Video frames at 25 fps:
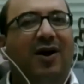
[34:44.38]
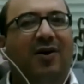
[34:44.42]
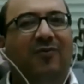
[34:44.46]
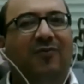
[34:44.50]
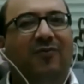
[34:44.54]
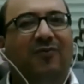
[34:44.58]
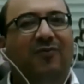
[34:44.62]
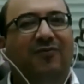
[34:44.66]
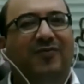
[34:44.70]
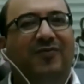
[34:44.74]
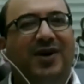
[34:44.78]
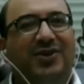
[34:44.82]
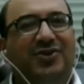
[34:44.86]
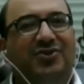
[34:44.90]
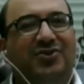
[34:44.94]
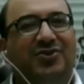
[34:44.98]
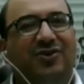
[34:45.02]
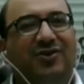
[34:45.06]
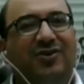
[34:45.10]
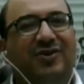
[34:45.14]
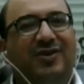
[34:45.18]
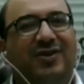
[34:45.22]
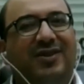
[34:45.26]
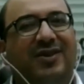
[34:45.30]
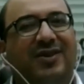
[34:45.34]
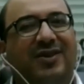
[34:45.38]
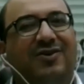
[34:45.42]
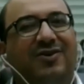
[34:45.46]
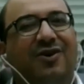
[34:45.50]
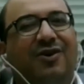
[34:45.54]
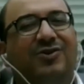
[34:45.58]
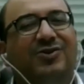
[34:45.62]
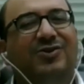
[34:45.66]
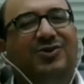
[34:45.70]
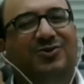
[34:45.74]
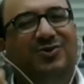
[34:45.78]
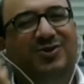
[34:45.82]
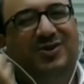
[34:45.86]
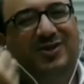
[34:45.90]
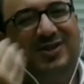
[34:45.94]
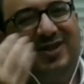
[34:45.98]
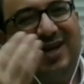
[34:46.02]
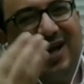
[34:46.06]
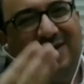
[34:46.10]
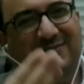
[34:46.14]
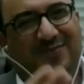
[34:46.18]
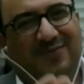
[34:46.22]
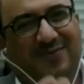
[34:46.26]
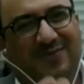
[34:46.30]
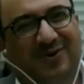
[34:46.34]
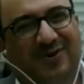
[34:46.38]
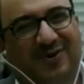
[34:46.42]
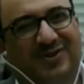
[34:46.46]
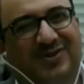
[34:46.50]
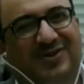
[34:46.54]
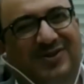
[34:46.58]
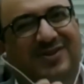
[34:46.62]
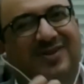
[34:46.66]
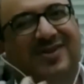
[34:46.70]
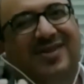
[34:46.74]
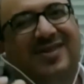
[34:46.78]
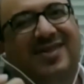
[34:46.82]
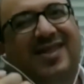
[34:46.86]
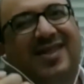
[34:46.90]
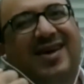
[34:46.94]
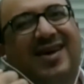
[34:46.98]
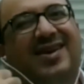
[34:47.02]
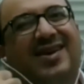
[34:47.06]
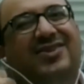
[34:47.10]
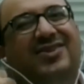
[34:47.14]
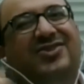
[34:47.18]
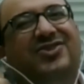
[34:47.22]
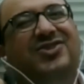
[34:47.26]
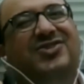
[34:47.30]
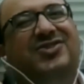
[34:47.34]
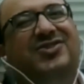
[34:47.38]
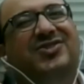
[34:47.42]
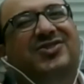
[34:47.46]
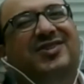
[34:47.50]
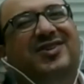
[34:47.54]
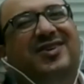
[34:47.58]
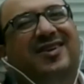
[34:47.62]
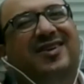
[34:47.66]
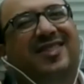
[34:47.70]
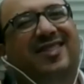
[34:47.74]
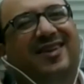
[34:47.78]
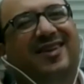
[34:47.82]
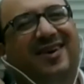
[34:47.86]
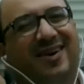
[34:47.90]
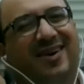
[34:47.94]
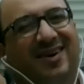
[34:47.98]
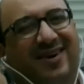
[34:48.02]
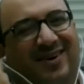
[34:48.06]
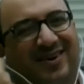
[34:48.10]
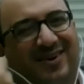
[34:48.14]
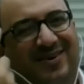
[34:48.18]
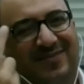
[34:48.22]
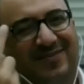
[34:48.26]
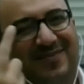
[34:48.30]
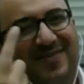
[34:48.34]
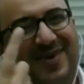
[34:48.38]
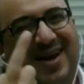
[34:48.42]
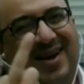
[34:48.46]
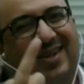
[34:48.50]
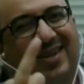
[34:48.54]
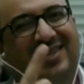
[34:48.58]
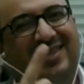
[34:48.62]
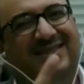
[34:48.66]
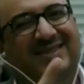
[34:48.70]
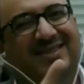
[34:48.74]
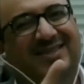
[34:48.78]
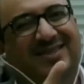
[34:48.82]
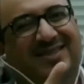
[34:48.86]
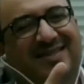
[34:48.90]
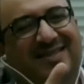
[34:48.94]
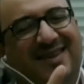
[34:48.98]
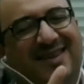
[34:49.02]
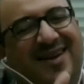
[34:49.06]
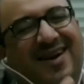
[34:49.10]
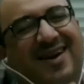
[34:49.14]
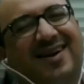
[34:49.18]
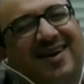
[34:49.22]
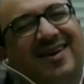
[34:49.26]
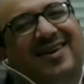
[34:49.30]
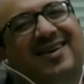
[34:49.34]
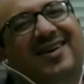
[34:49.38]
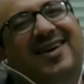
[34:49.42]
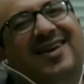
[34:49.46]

majority goes to Cyprus, they register their marriages there,